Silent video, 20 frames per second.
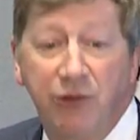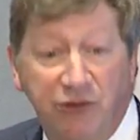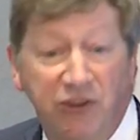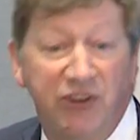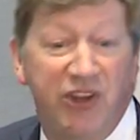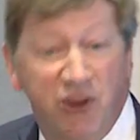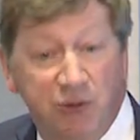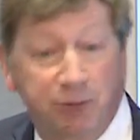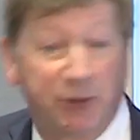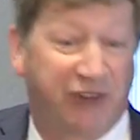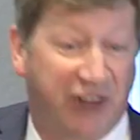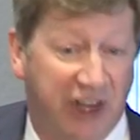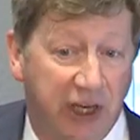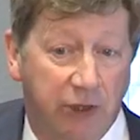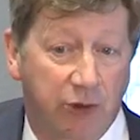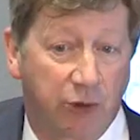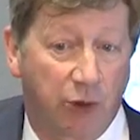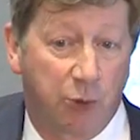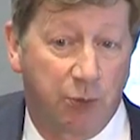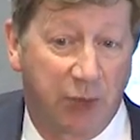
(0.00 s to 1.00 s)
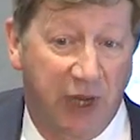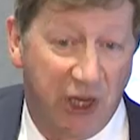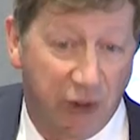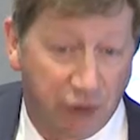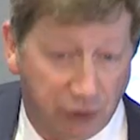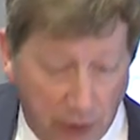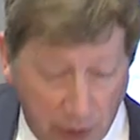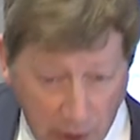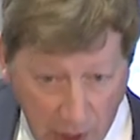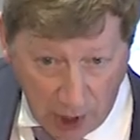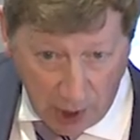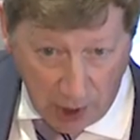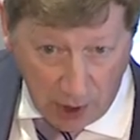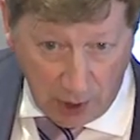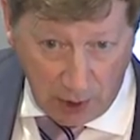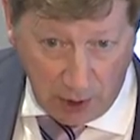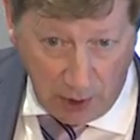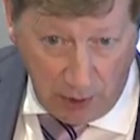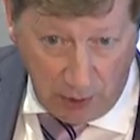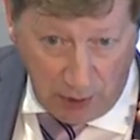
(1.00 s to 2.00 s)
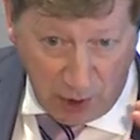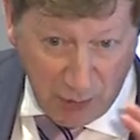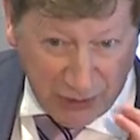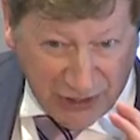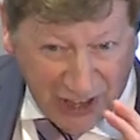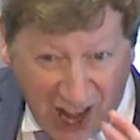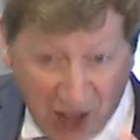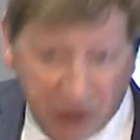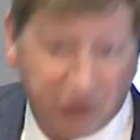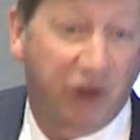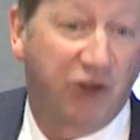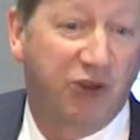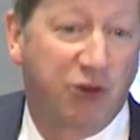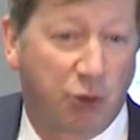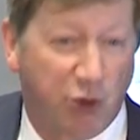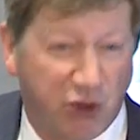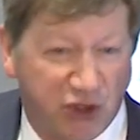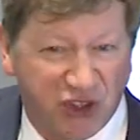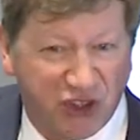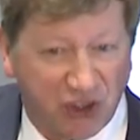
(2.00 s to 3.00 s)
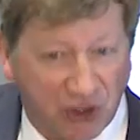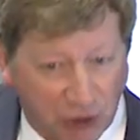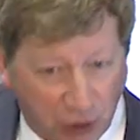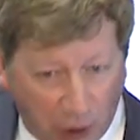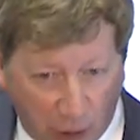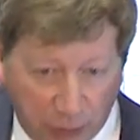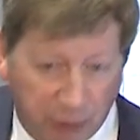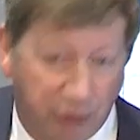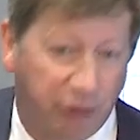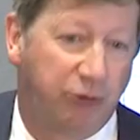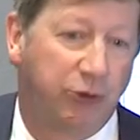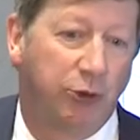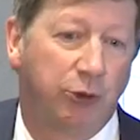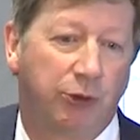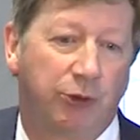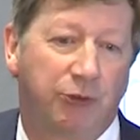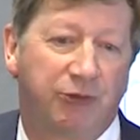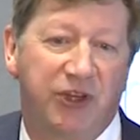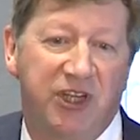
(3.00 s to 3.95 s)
is in this particular patient, the metastasis was stuffed full of